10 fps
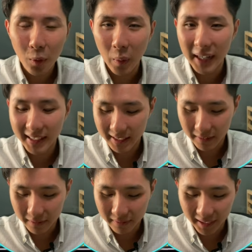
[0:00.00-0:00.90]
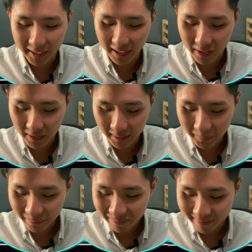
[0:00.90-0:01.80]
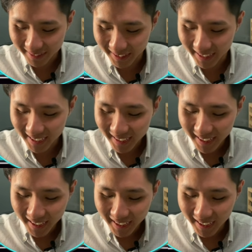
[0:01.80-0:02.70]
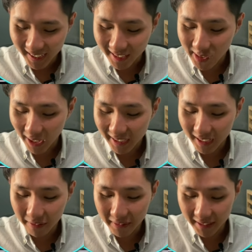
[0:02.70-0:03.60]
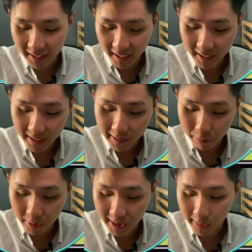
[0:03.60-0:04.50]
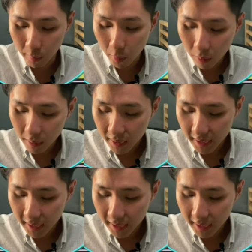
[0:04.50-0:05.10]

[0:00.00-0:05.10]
ways of validation. Okay, it's checking if the data is reasonable.